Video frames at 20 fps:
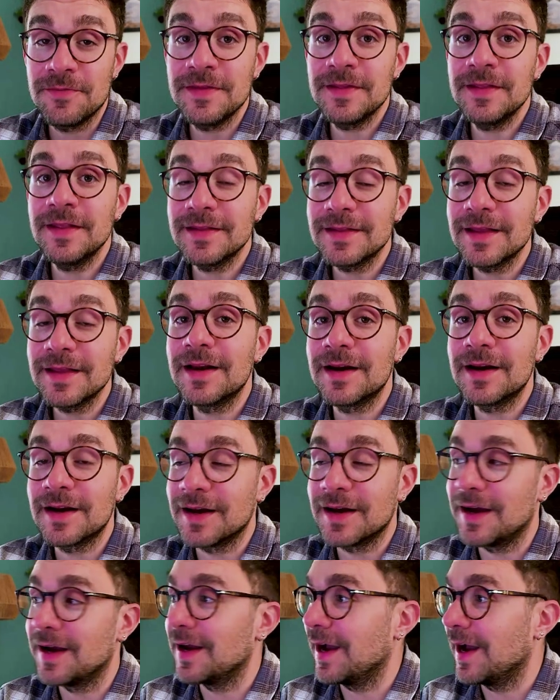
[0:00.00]

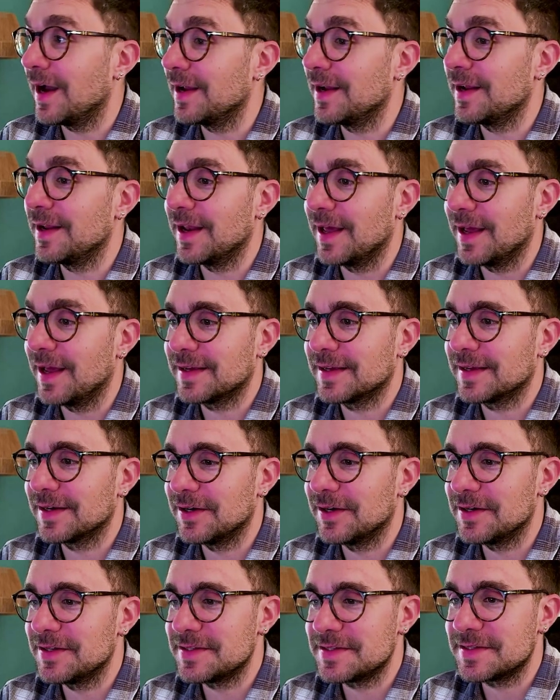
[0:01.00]
that I like a
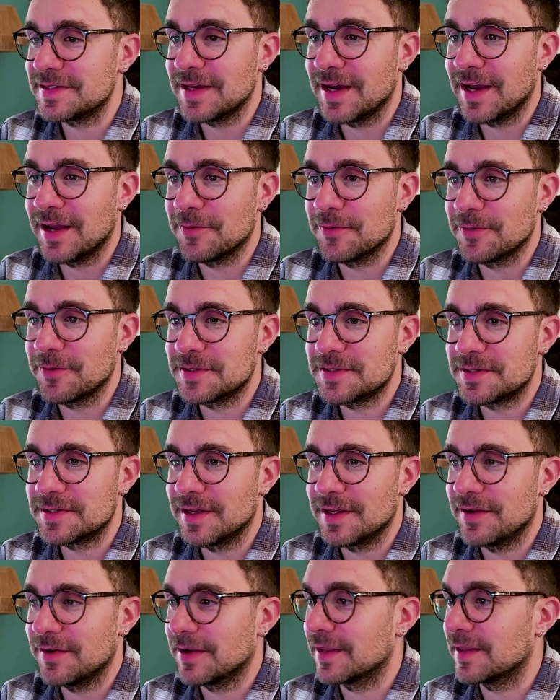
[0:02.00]
lot, I would
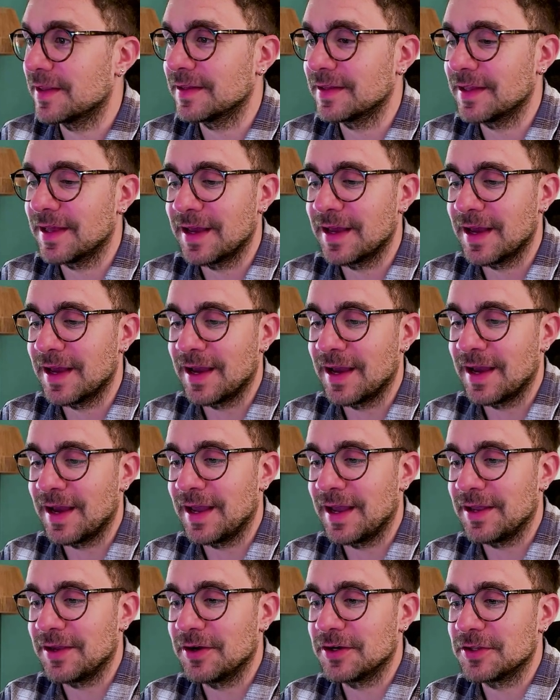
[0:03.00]
say that
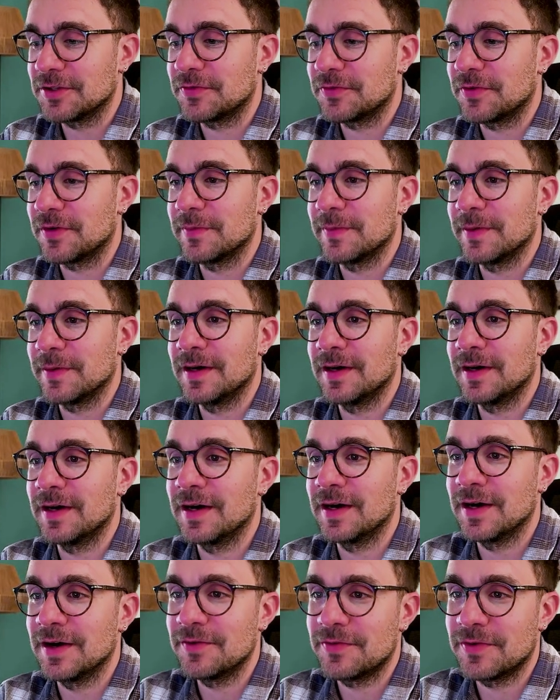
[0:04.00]
I got from
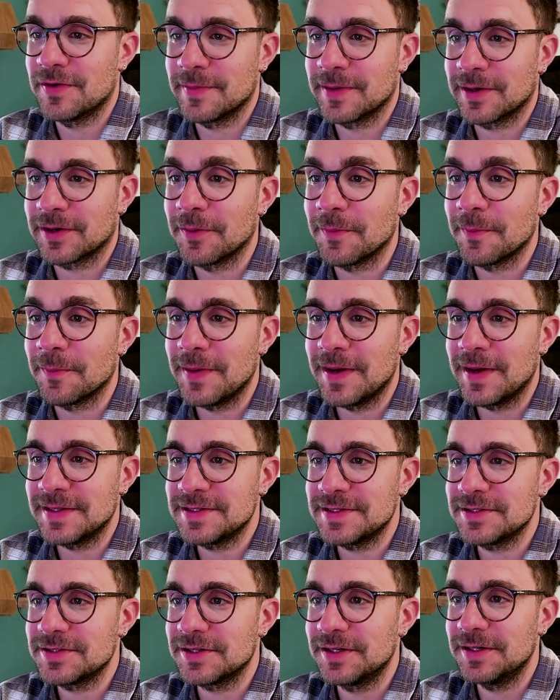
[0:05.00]
a
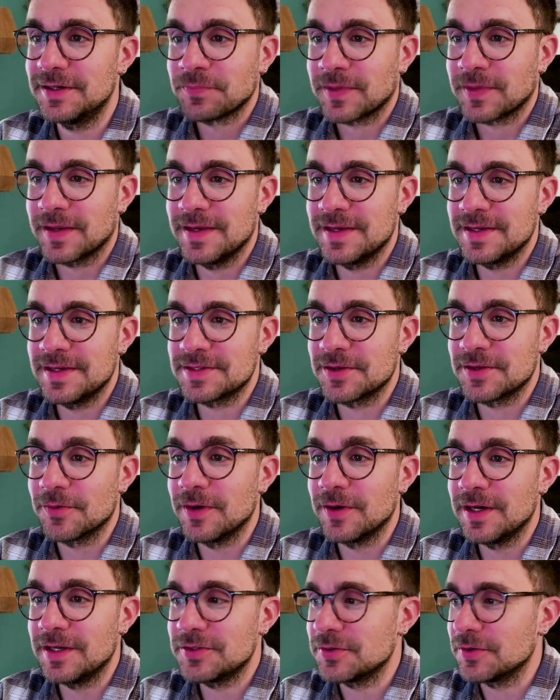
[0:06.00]
competitor, is the
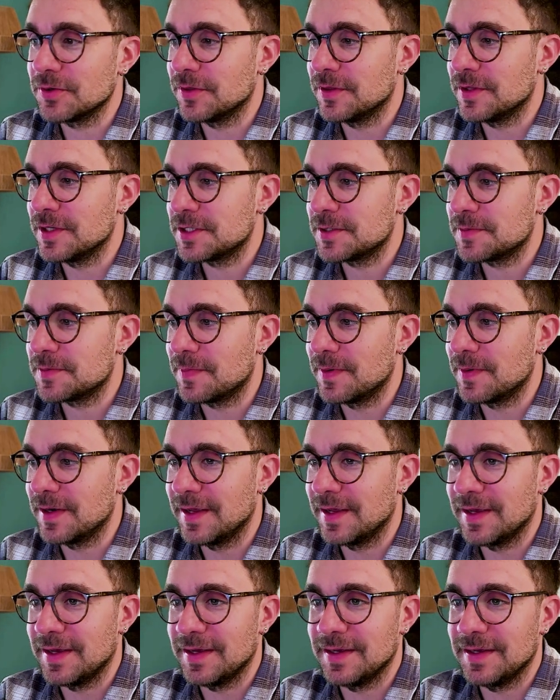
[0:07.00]
way to
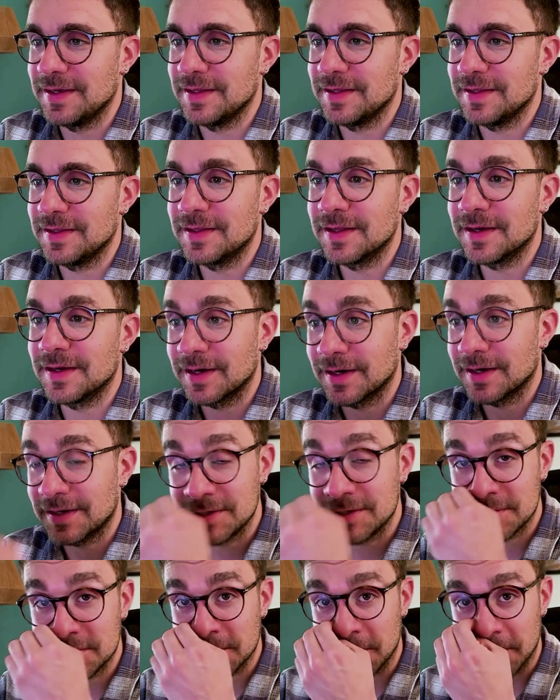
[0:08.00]
display the
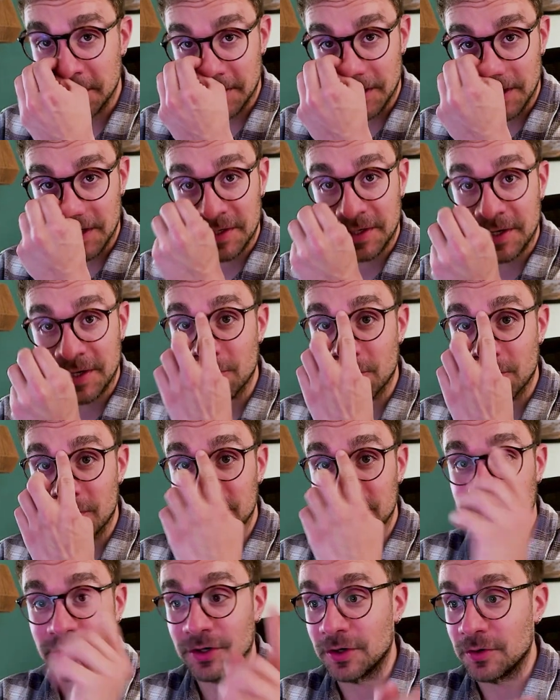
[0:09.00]
historical
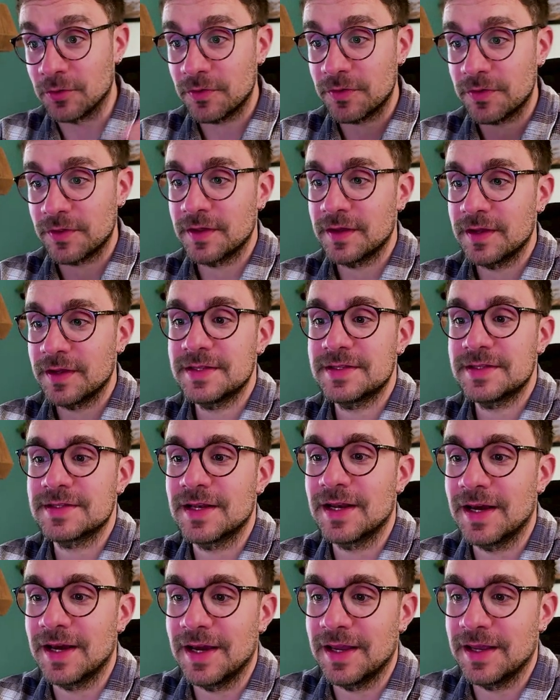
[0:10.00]
keyword growth. It's
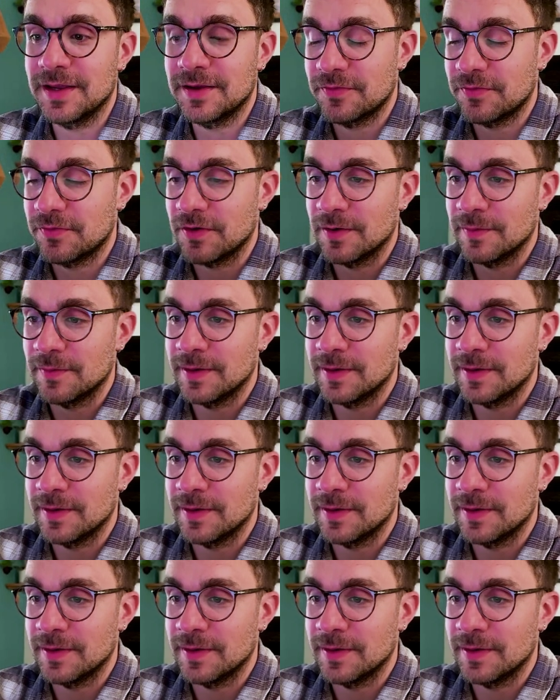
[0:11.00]
like from